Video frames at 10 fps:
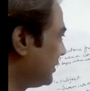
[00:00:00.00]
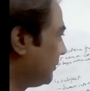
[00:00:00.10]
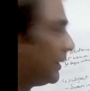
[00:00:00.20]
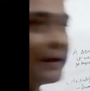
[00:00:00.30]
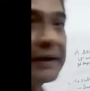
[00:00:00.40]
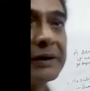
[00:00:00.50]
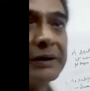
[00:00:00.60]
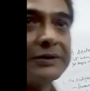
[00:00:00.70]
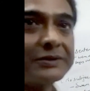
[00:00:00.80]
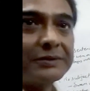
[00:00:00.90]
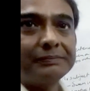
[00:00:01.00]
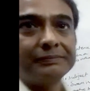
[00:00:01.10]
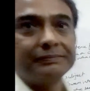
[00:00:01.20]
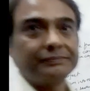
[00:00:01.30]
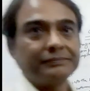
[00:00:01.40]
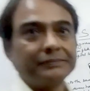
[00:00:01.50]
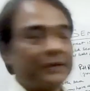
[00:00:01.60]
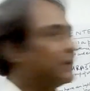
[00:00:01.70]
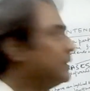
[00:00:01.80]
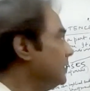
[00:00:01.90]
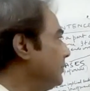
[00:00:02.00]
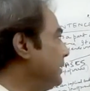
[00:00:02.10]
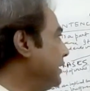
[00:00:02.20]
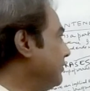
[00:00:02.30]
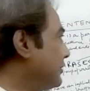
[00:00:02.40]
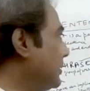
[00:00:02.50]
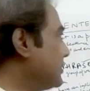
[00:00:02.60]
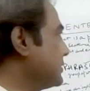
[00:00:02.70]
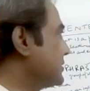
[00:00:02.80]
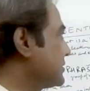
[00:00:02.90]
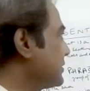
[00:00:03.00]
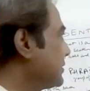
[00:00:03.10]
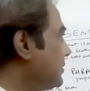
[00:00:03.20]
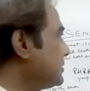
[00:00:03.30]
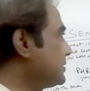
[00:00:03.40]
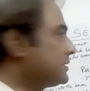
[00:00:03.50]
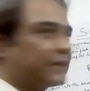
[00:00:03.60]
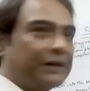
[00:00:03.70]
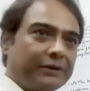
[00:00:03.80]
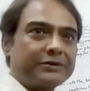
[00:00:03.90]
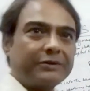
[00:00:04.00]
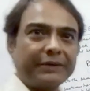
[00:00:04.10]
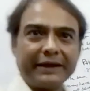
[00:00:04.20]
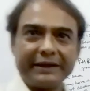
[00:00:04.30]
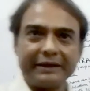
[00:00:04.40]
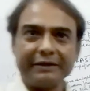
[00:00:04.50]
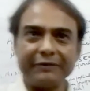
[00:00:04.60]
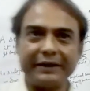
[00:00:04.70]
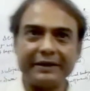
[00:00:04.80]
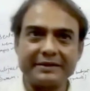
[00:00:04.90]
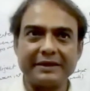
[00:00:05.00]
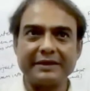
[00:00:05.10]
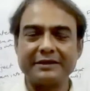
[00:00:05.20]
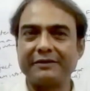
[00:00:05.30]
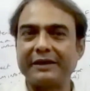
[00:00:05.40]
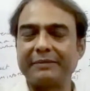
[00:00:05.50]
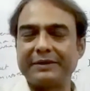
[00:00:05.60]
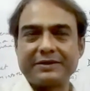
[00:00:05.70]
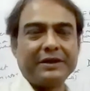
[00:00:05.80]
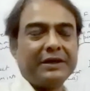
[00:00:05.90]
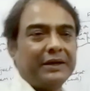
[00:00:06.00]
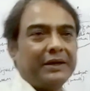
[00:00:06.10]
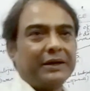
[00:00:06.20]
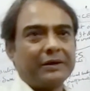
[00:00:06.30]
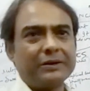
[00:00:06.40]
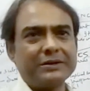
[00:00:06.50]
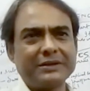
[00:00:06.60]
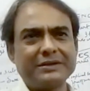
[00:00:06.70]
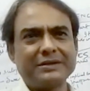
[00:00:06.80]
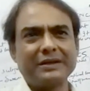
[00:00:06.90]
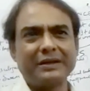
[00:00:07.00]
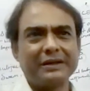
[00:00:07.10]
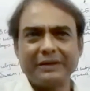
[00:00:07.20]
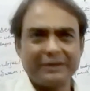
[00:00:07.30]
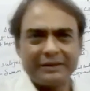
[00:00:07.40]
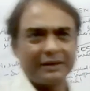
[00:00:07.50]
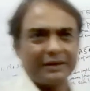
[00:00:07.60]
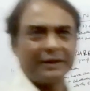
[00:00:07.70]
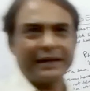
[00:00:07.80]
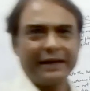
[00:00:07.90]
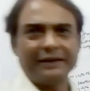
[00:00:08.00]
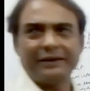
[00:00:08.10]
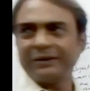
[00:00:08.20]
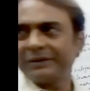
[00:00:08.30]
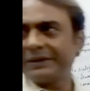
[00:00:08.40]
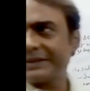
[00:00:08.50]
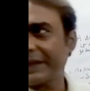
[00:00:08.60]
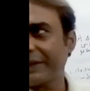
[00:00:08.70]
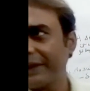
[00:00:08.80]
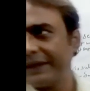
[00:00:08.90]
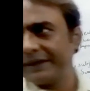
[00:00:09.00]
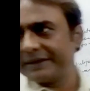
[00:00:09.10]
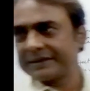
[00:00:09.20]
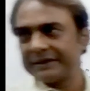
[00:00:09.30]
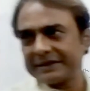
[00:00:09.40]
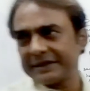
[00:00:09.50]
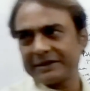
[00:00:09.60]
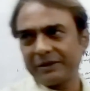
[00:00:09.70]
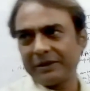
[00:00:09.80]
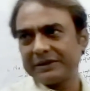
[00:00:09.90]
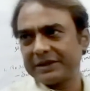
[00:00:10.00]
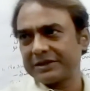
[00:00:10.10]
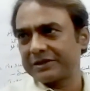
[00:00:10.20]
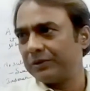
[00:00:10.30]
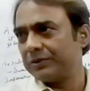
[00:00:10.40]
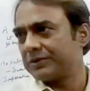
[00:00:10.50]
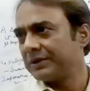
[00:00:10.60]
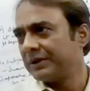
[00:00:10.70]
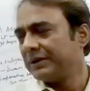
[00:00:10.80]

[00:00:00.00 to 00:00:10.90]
dependent clause. We have clauses. Clauses can also be identified as sentence fragments. Clauses, again, these are all hints. These are all just clues.